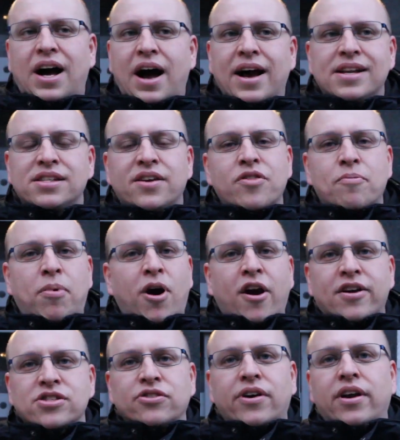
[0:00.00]
I just love the
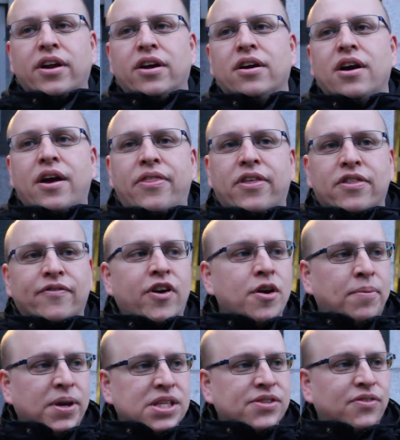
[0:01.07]
parks around here. I think they're
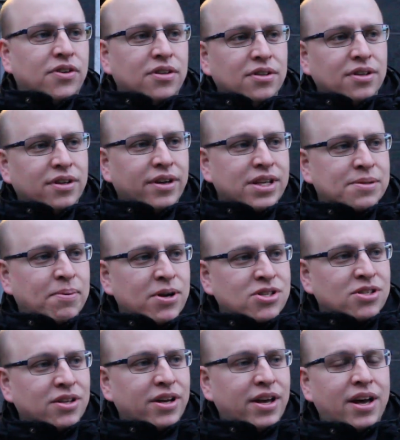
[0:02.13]
very peaceful,
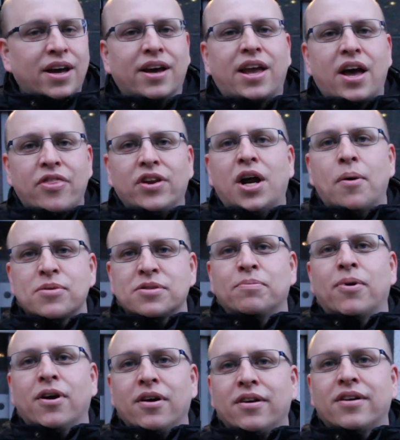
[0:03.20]
especially uh, Captain
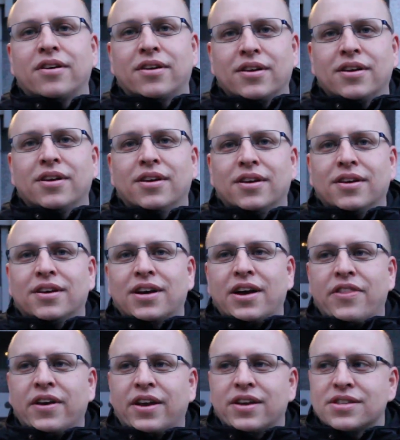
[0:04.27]
Elverson Park.
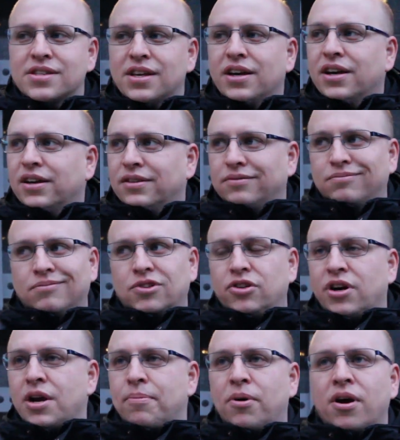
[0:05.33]
I think it's a
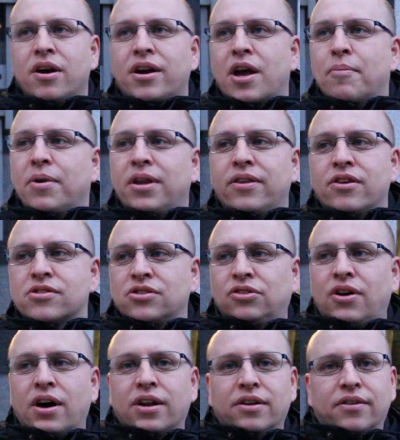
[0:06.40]
great park. I mean, there's
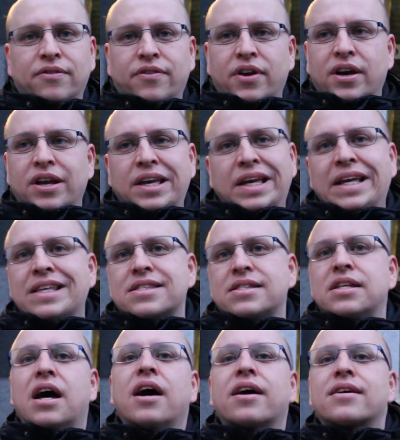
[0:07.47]
a lot of uh, geese,
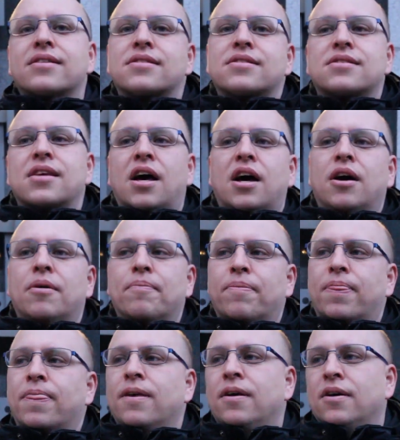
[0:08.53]
ducks, um,
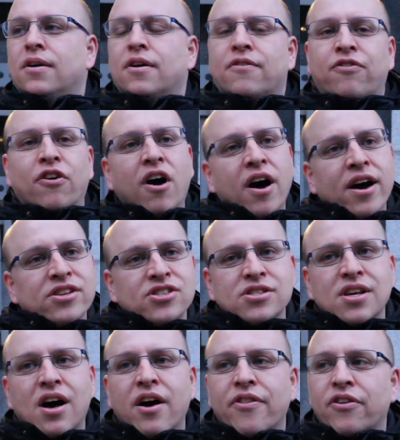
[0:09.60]
frogs
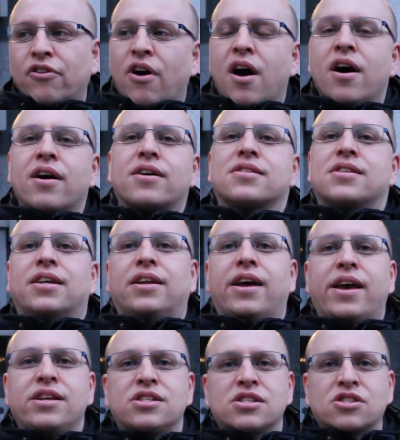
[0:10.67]
just on the rocks, and
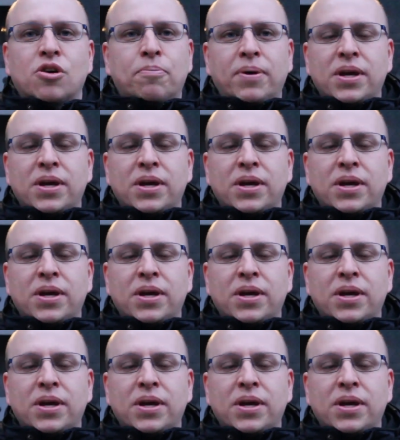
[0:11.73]
it's just so